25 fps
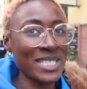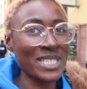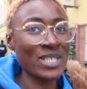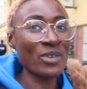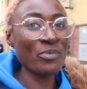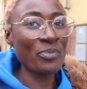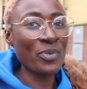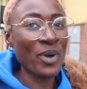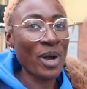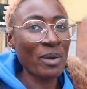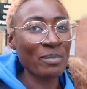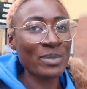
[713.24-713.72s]
it's
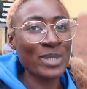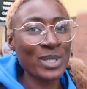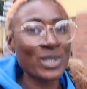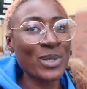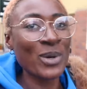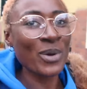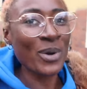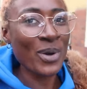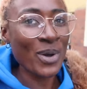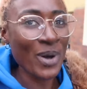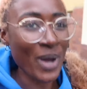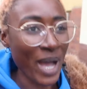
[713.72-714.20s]

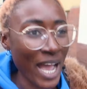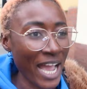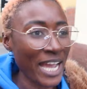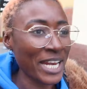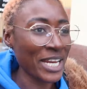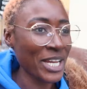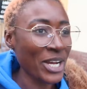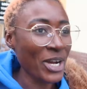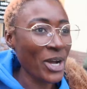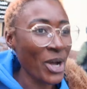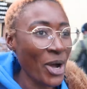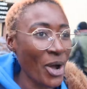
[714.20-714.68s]
impromptu,
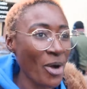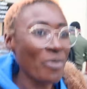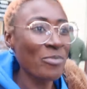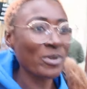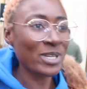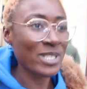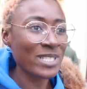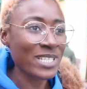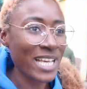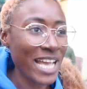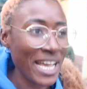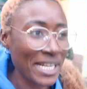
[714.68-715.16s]
I didn't come
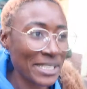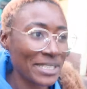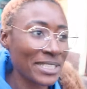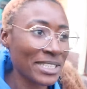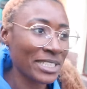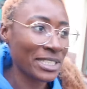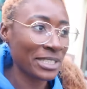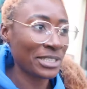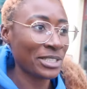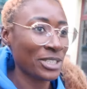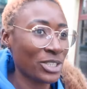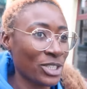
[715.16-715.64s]
with
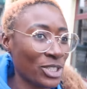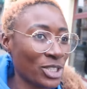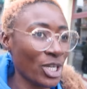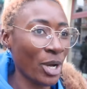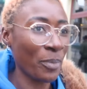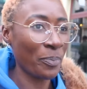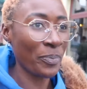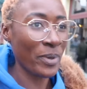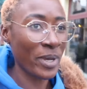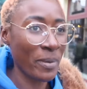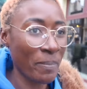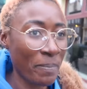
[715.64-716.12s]
any
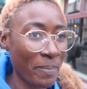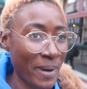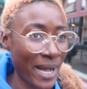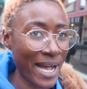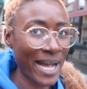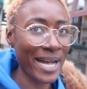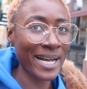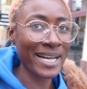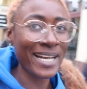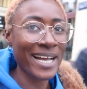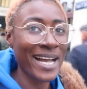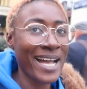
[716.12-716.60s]
shopping
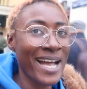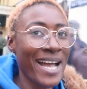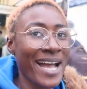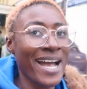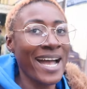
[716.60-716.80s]
bag,